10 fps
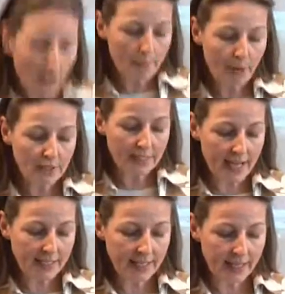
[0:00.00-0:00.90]
Upon
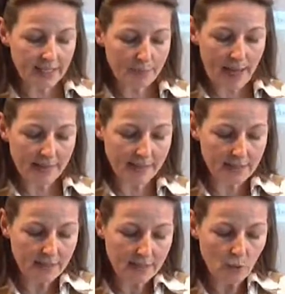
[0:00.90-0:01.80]
gaining
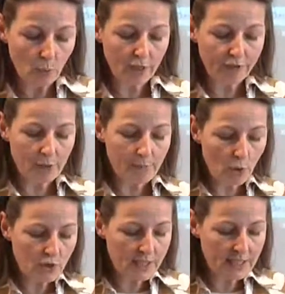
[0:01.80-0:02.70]
independence, one of the
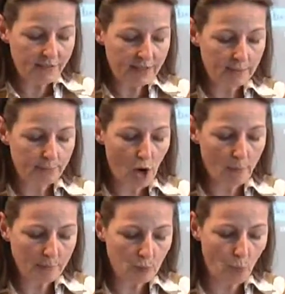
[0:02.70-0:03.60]
most significant
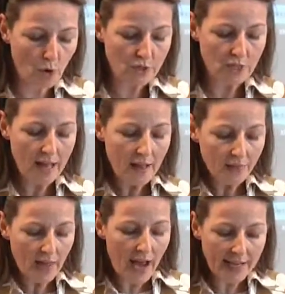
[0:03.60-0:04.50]
problems was
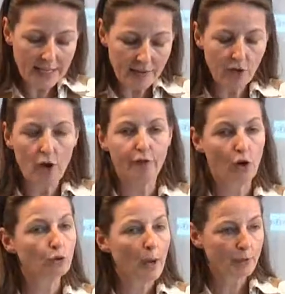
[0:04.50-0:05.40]
the high level of
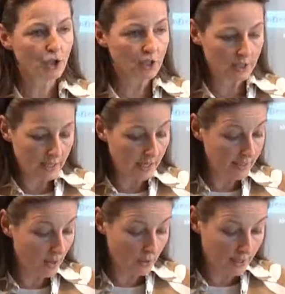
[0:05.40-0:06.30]
corruption in
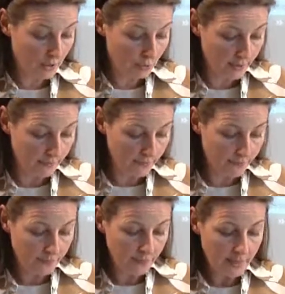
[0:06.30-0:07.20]
our country.
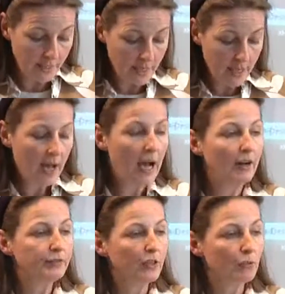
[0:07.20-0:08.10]

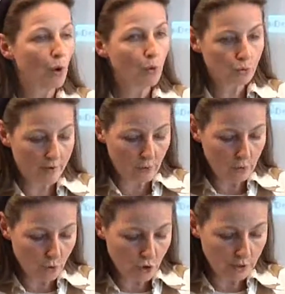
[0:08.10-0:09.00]
After the Rose
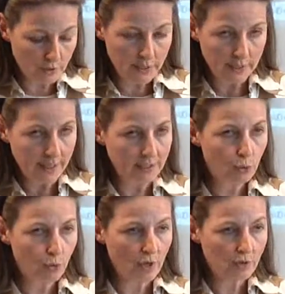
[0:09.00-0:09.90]
Revolution in
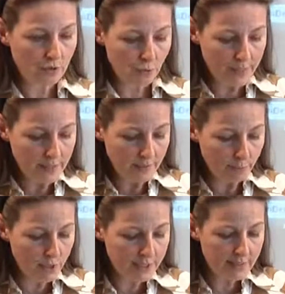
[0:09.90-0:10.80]
2003,
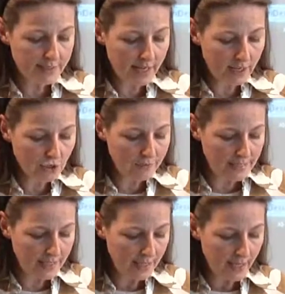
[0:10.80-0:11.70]
President
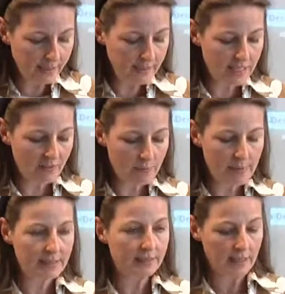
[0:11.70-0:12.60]
Saakashvili and his
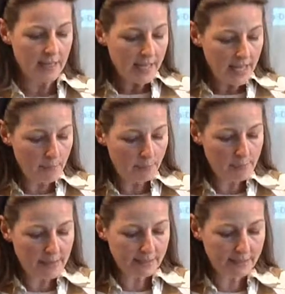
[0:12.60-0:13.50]
government
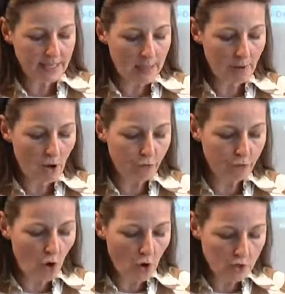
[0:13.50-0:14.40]
implemented a number of
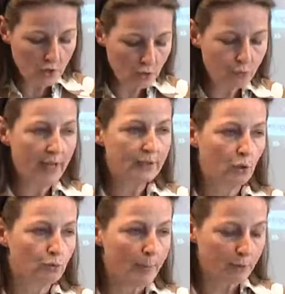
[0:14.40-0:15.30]
laws to fight
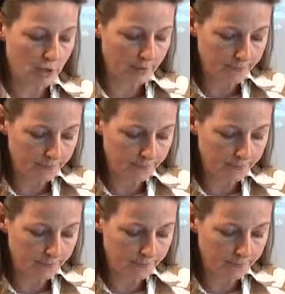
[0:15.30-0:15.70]
corruption.